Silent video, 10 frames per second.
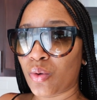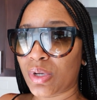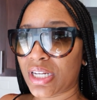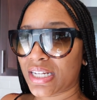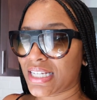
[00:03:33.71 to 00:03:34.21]

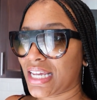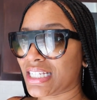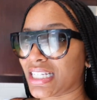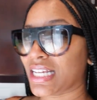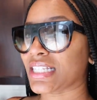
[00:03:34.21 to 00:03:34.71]
We did a
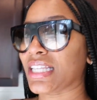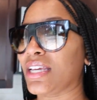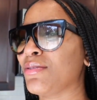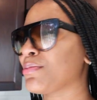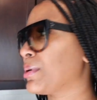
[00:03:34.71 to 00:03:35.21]
taste testing.
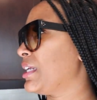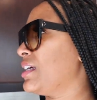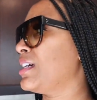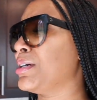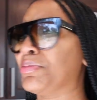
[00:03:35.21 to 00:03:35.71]
It was pretty
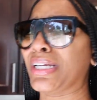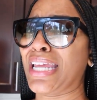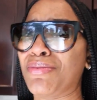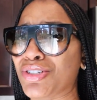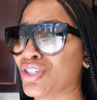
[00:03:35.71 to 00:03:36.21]
good, but
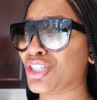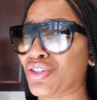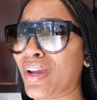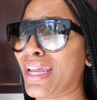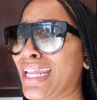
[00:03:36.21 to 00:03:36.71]
they was just
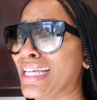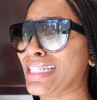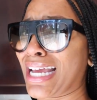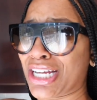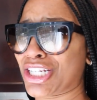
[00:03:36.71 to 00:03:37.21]
drinking theirs
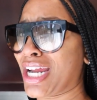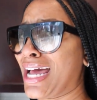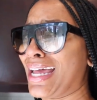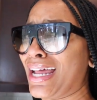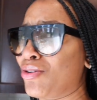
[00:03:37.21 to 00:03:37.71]
like a
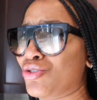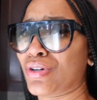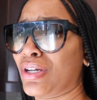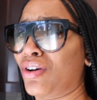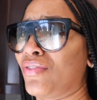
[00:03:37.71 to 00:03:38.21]
shot. I don't
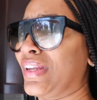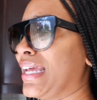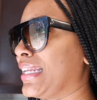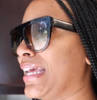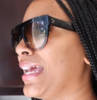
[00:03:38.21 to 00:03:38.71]
drink coffee
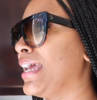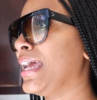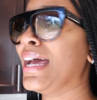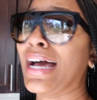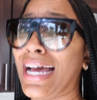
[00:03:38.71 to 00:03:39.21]
like that.
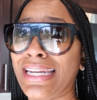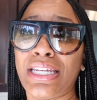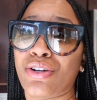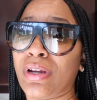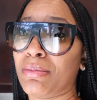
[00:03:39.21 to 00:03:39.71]
I
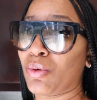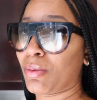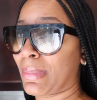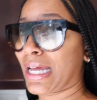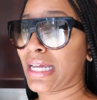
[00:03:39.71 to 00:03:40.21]
need creamer
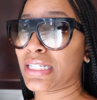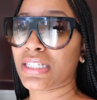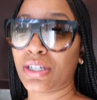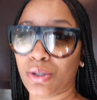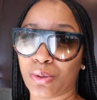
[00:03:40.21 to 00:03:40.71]
with mine.
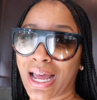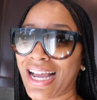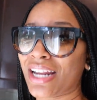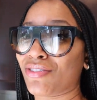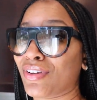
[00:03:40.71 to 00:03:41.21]
So I
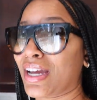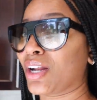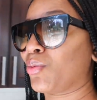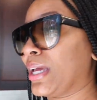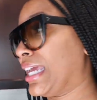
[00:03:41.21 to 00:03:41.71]
gotta figure out
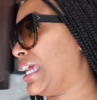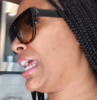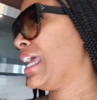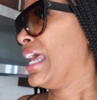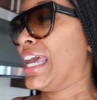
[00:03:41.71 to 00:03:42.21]
a way.
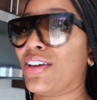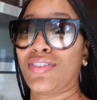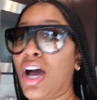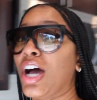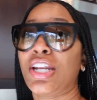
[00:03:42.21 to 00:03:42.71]
If
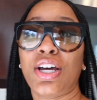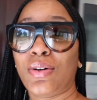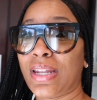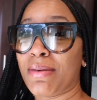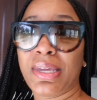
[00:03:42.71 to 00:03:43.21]
y'all know,
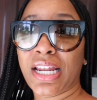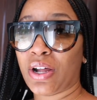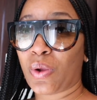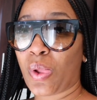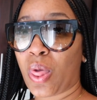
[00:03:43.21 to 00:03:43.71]
let me
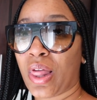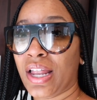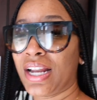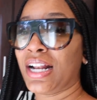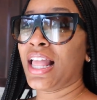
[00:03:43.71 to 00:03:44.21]
know
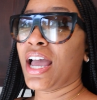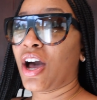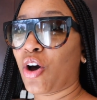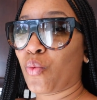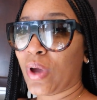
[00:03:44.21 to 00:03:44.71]

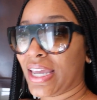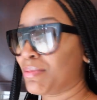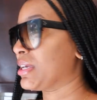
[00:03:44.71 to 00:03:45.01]
a way,